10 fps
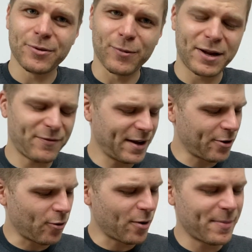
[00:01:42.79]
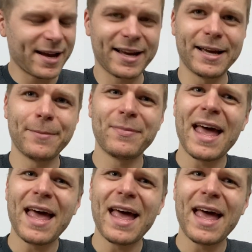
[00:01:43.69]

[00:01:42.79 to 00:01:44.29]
ring finger or pinky.